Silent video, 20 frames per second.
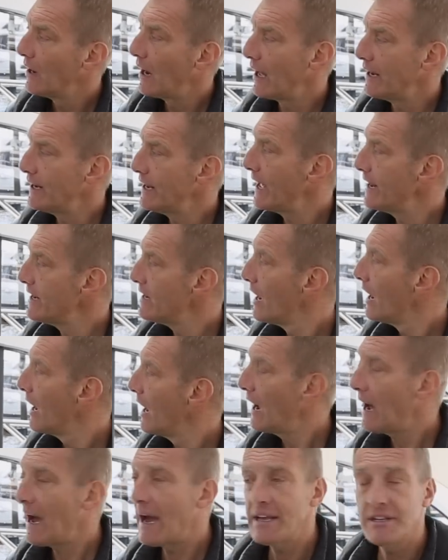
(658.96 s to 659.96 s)
and then
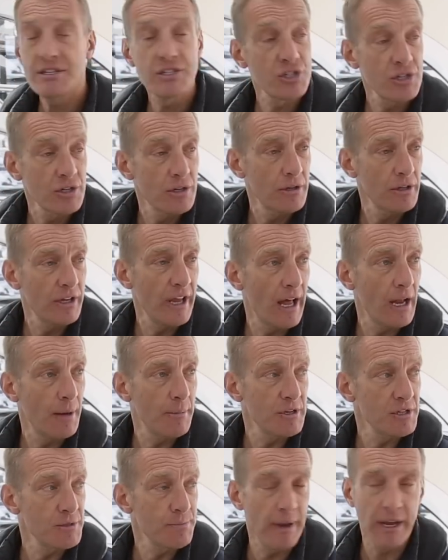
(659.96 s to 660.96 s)
as the
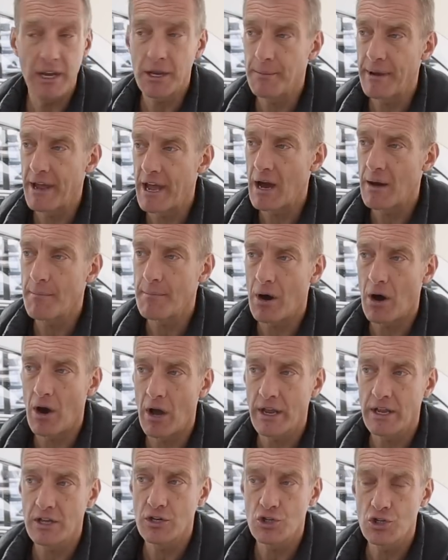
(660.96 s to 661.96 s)
elements pick me up,
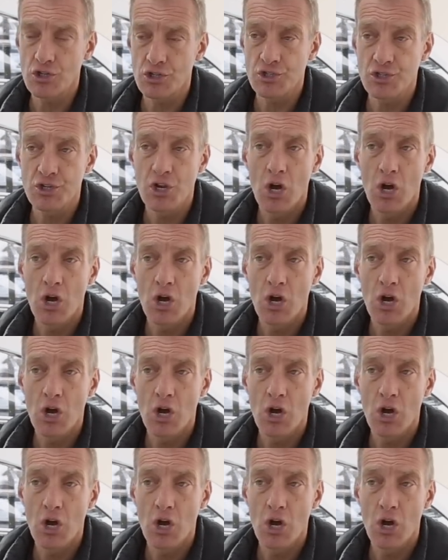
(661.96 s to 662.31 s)
I can just